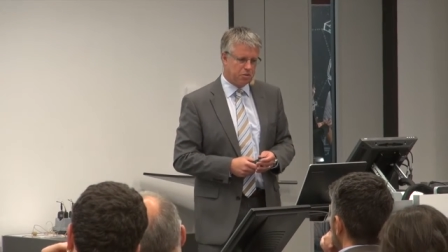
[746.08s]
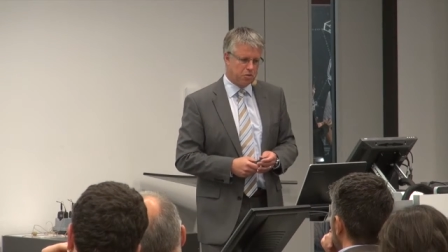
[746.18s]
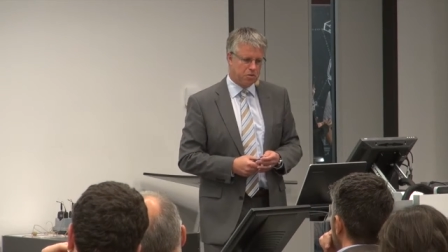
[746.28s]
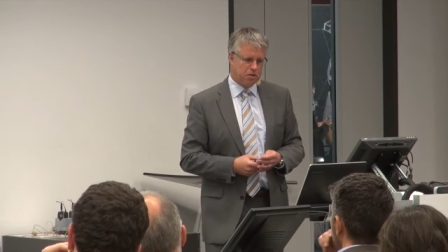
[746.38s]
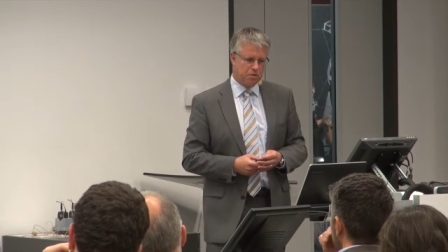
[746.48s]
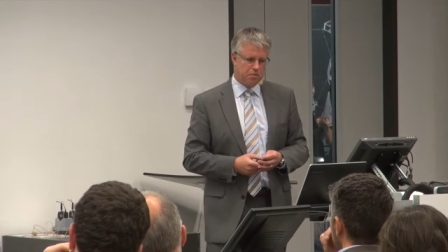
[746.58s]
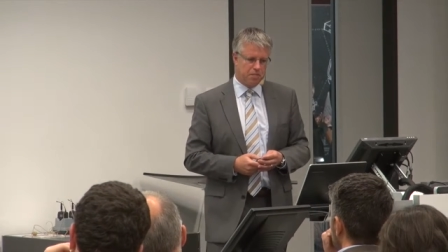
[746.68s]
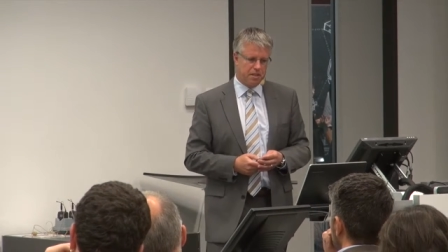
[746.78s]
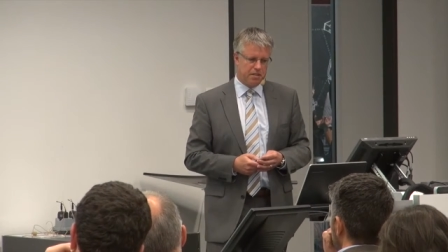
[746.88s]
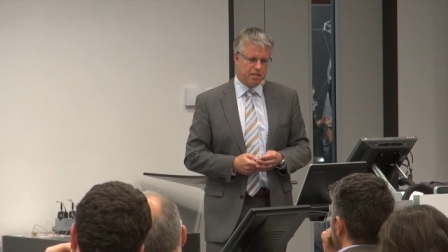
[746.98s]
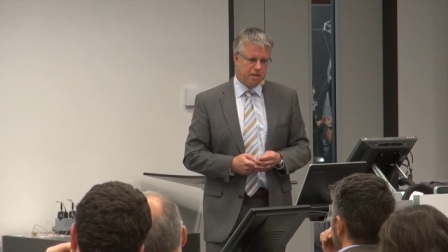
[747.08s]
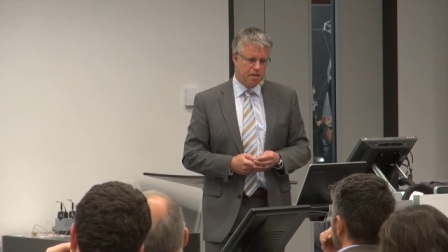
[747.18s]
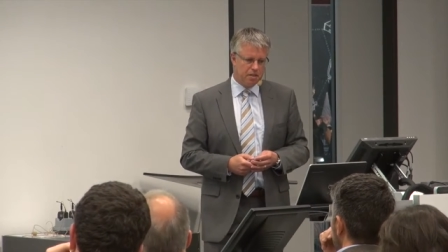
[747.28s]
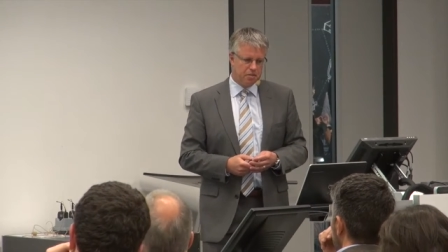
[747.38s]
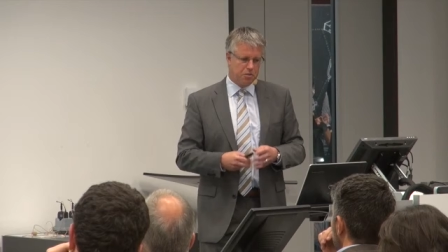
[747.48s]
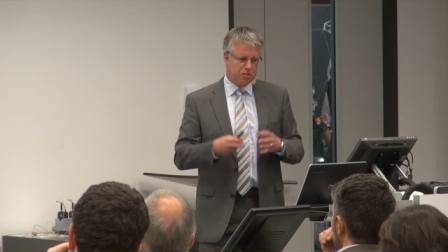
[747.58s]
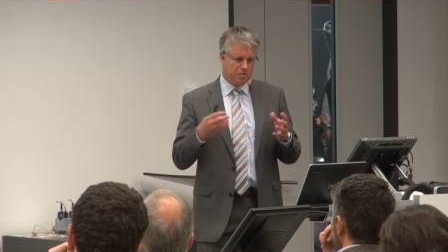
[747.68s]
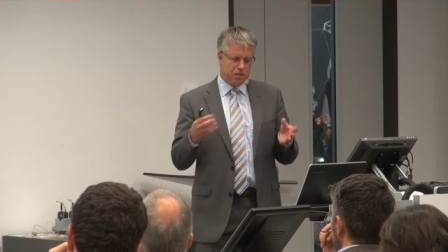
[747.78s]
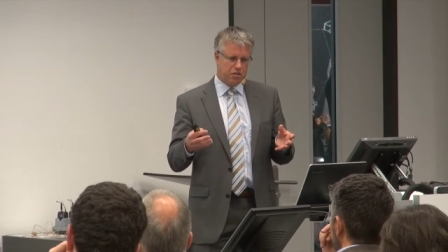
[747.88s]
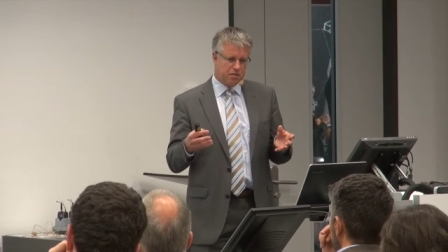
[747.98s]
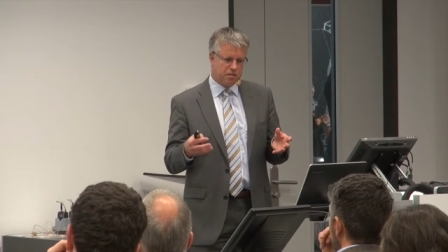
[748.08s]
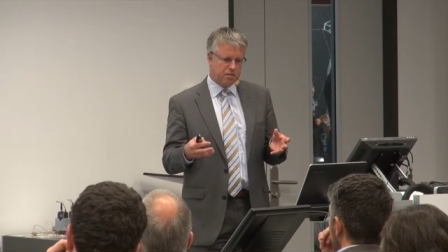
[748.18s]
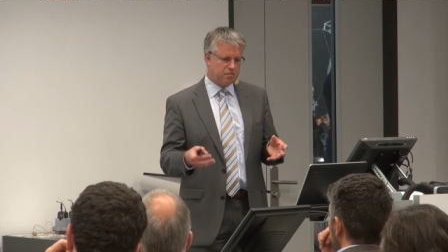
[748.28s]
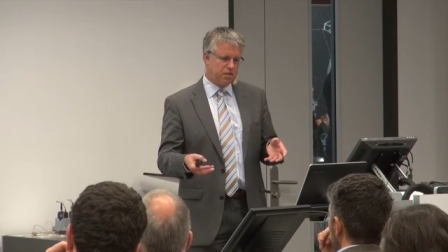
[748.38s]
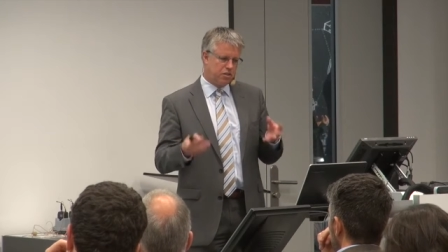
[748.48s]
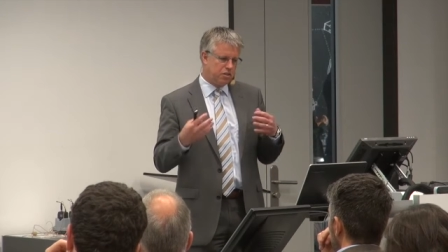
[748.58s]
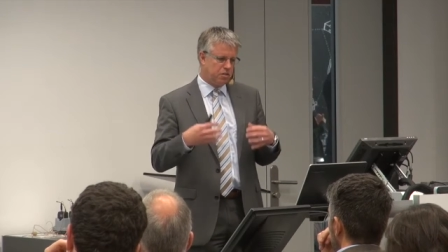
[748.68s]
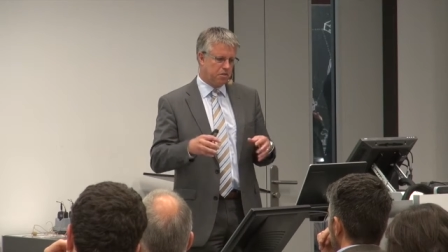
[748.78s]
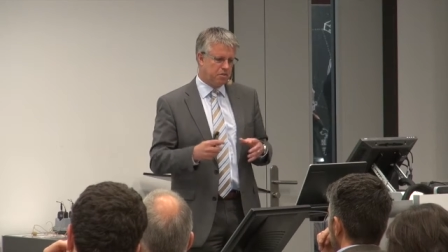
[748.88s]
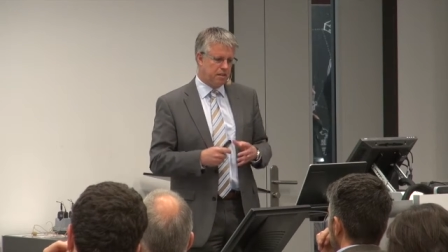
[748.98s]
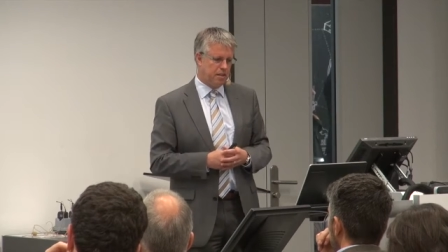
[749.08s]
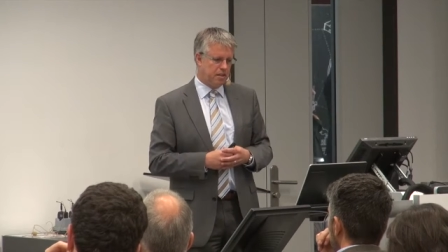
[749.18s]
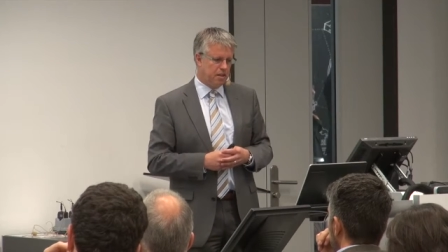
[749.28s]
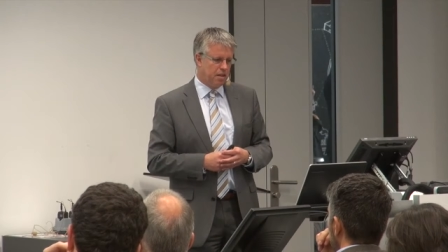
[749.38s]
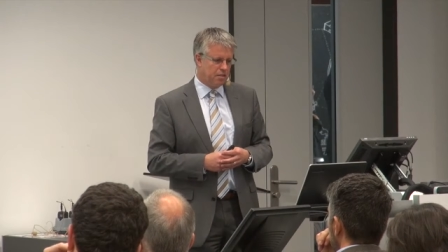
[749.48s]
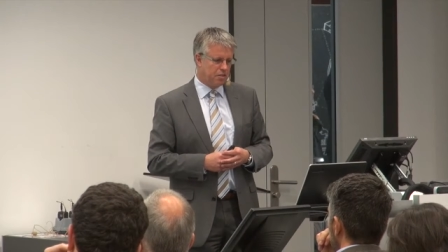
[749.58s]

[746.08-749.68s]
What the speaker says: usually not made. So it's visions which is not really